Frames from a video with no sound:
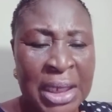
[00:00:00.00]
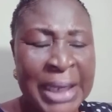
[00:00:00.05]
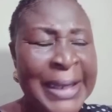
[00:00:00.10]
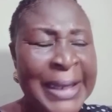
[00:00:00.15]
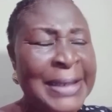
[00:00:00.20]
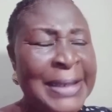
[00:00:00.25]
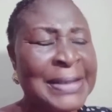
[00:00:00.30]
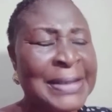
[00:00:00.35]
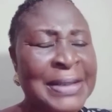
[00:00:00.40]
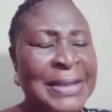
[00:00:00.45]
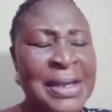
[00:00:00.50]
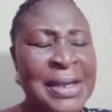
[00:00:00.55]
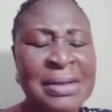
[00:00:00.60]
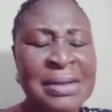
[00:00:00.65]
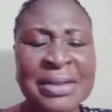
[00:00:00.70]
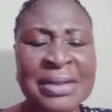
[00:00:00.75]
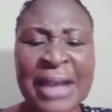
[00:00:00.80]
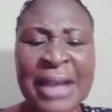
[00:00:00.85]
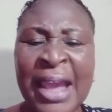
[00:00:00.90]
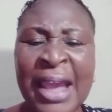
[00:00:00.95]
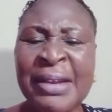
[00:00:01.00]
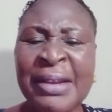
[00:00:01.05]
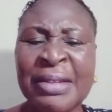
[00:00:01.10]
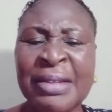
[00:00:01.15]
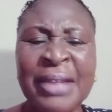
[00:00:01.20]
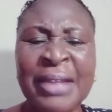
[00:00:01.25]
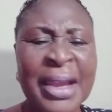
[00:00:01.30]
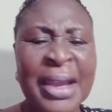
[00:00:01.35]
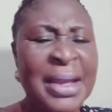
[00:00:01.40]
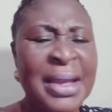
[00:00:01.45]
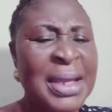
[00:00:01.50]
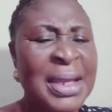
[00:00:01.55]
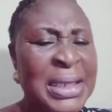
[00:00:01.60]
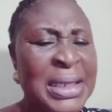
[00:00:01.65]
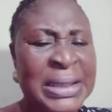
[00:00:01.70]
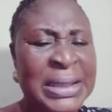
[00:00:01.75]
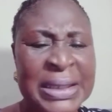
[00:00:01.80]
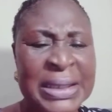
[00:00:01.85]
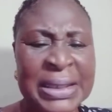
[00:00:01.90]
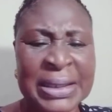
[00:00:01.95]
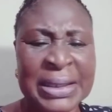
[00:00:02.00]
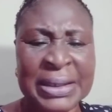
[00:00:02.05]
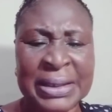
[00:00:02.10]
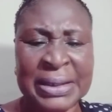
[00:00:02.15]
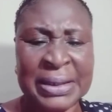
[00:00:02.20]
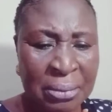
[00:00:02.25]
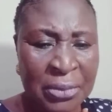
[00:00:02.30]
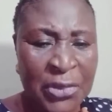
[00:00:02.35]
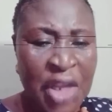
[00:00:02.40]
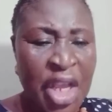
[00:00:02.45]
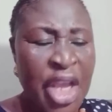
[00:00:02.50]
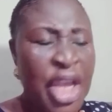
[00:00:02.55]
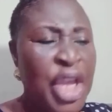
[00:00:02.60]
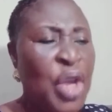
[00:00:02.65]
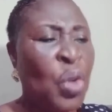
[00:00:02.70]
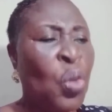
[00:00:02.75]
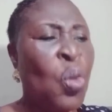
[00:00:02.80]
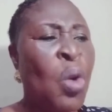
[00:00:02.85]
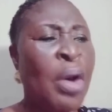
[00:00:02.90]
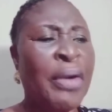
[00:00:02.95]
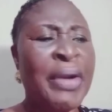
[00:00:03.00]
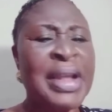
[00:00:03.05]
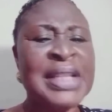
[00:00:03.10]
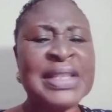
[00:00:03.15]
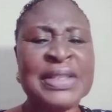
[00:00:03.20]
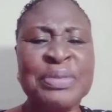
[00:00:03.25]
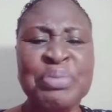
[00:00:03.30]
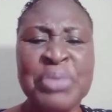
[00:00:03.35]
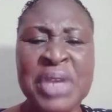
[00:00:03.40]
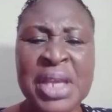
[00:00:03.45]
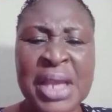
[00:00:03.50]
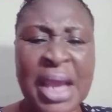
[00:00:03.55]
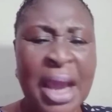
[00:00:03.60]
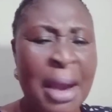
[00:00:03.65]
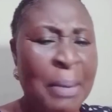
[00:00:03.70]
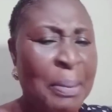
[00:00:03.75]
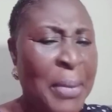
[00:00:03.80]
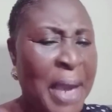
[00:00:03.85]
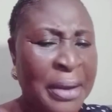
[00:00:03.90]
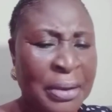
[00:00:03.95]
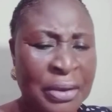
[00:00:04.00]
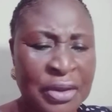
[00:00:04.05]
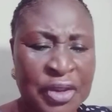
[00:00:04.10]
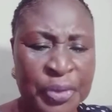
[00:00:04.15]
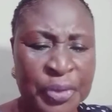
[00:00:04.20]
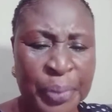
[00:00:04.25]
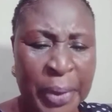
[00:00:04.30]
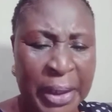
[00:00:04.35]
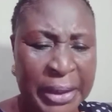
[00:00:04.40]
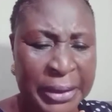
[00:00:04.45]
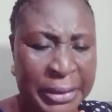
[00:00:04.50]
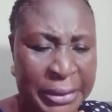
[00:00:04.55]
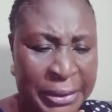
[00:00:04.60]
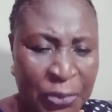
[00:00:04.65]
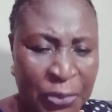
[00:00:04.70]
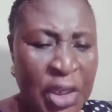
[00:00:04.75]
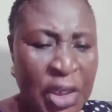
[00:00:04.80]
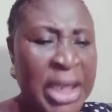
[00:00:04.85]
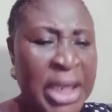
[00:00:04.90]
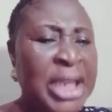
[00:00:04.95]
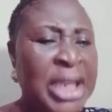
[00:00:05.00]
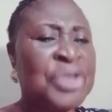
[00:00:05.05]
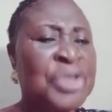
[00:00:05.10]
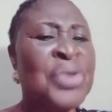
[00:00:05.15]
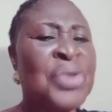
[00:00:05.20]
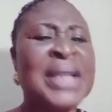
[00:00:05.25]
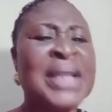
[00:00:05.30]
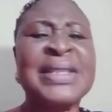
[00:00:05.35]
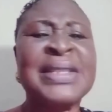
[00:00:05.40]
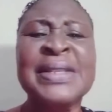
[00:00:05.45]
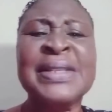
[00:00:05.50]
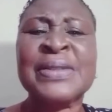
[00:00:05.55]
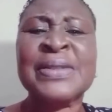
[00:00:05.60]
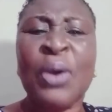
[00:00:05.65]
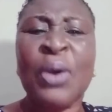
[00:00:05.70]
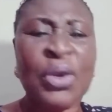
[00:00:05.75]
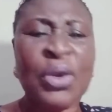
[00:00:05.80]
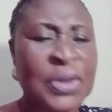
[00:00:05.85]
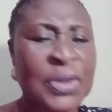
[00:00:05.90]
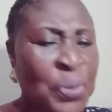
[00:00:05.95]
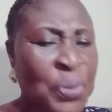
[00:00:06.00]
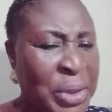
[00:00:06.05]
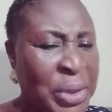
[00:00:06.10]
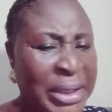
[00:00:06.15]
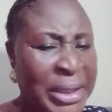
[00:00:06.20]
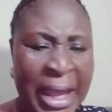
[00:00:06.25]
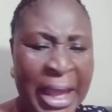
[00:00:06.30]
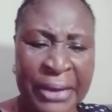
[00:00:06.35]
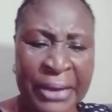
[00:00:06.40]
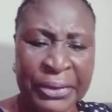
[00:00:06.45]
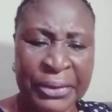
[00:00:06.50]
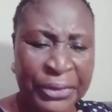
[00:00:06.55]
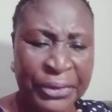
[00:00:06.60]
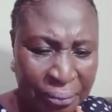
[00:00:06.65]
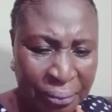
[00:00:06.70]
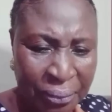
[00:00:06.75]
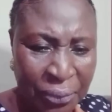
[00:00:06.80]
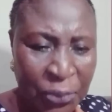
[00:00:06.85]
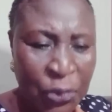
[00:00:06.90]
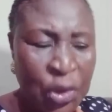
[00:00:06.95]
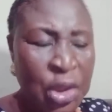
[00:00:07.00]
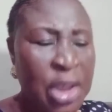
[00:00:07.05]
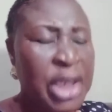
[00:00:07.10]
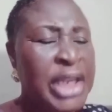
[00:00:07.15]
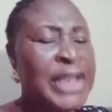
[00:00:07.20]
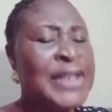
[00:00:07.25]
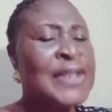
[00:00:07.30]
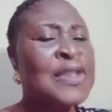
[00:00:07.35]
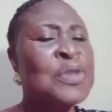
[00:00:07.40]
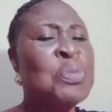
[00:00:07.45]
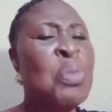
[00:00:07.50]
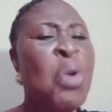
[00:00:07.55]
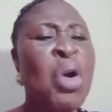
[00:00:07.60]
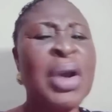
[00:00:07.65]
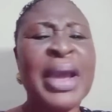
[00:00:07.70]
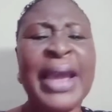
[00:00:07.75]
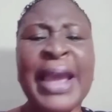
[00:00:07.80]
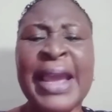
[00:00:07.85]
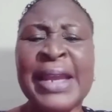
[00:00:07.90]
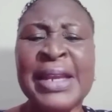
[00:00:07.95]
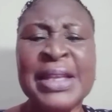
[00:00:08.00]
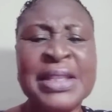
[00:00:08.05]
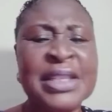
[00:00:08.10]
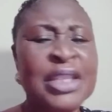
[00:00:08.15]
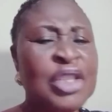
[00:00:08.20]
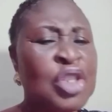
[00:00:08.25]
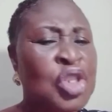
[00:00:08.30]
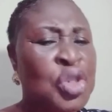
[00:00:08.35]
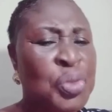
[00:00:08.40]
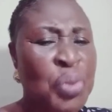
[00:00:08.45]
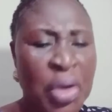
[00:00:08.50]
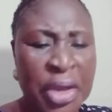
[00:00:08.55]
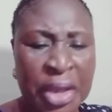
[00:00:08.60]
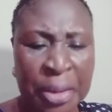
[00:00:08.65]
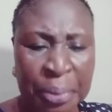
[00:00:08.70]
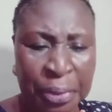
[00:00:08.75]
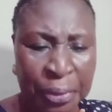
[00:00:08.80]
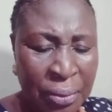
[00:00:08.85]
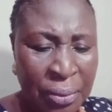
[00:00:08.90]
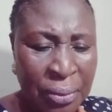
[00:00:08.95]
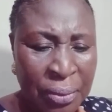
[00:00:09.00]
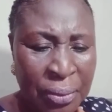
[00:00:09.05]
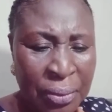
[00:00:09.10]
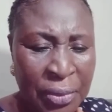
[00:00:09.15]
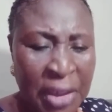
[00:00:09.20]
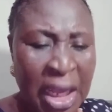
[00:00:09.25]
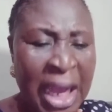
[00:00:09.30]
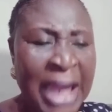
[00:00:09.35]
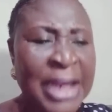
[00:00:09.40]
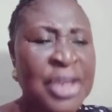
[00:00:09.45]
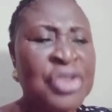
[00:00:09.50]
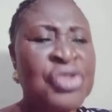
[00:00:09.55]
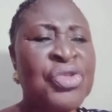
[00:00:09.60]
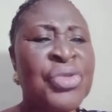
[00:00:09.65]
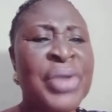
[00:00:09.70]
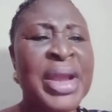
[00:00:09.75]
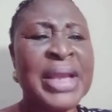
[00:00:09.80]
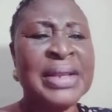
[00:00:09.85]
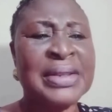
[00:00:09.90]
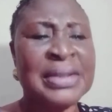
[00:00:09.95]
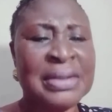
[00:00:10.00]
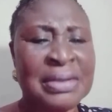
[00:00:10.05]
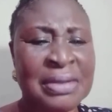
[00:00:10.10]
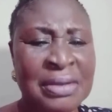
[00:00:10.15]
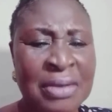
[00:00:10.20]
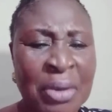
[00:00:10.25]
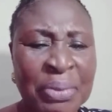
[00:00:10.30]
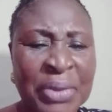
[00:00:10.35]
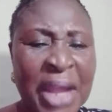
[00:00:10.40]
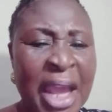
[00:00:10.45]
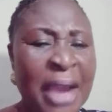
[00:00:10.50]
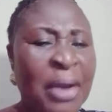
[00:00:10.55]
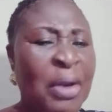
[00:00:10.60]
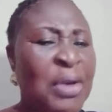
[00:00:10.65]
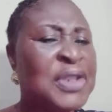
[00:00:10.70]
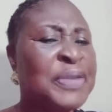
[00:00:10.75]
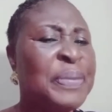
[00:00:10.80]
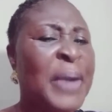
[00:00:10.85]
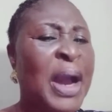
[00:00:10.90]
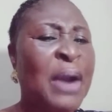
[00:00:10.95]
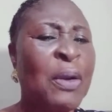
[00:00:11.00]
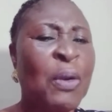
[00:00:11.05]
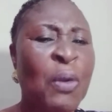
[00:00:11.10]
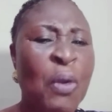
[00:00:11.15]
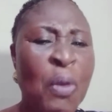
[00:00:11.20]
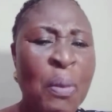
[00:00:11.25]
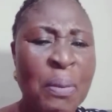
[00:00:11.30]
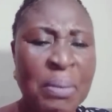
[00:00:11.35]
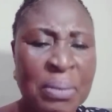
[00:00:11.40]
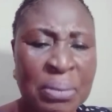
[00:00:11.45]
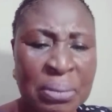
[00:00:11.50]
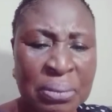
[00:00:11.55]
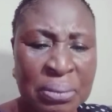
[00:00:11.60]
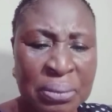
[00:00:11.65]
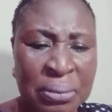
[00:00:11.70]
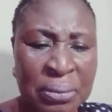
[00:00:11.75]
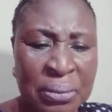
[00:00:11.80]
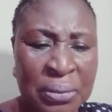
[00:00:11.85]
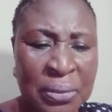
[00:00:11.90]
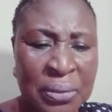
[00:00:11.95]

He steals anything he sees. He quarrels me and my husband. He threatens us with knife. He smokes anything smokable and drinks. Sometimes comes back home.